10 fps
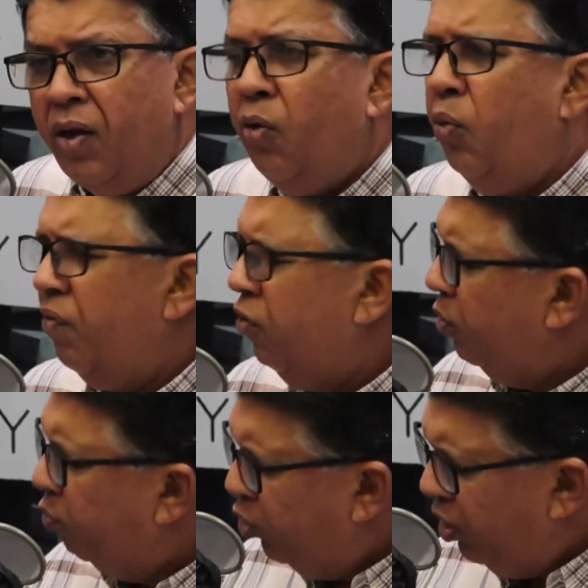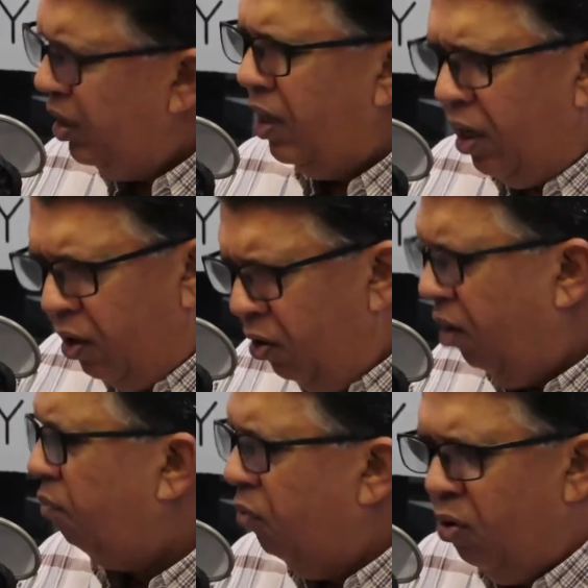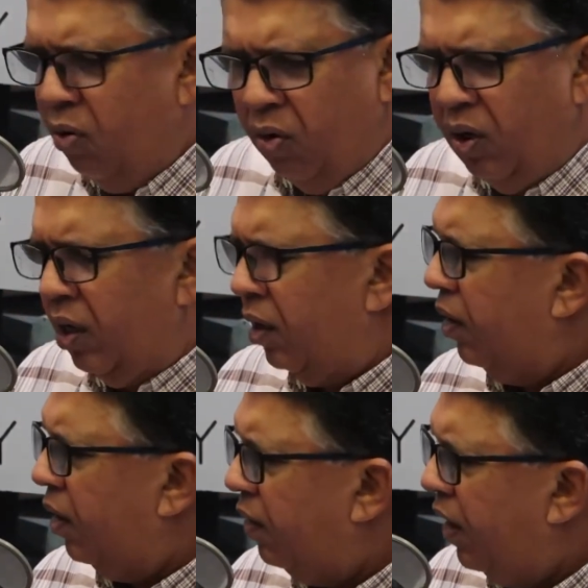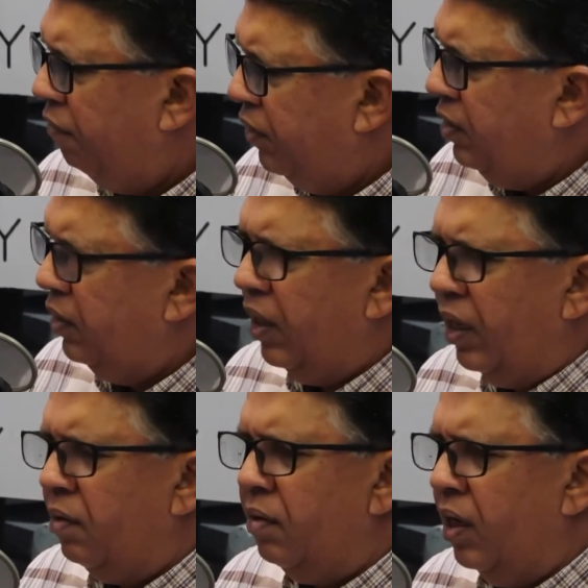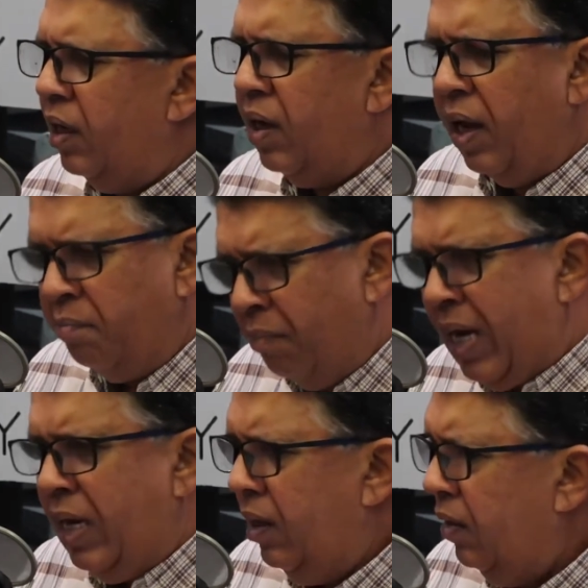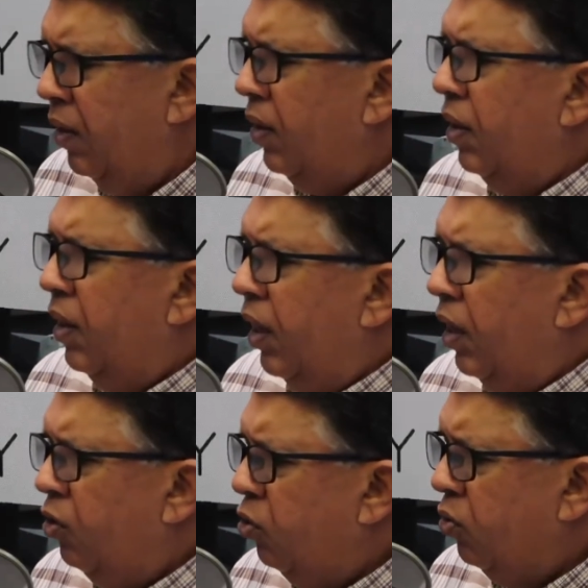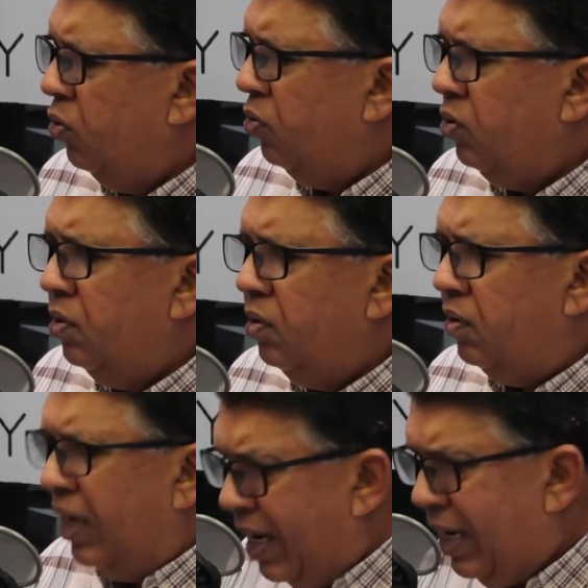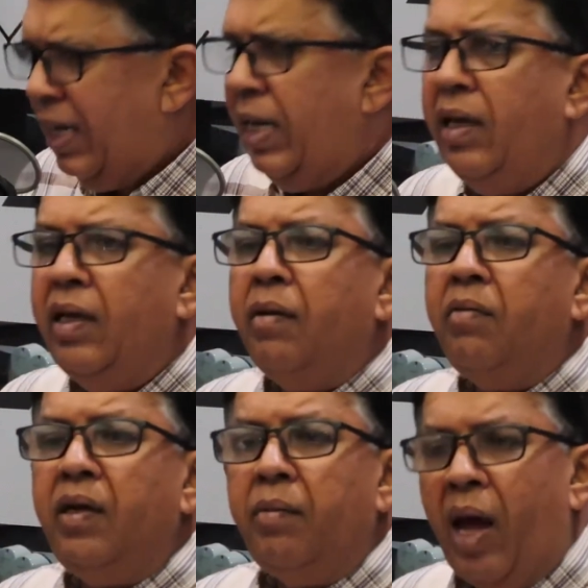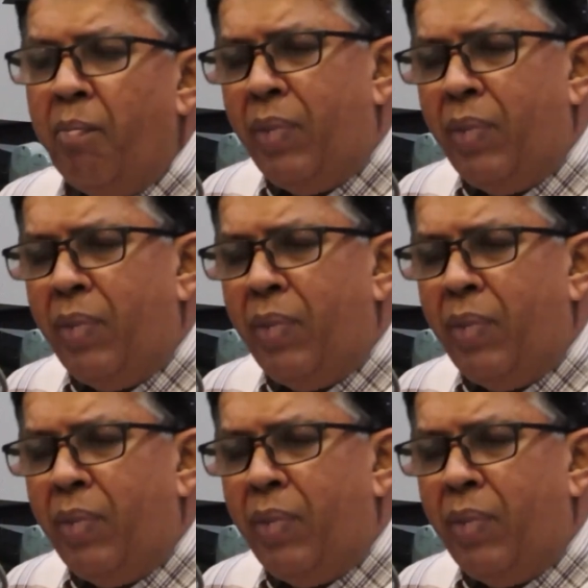we've got to put in a lot more effort and money into turning and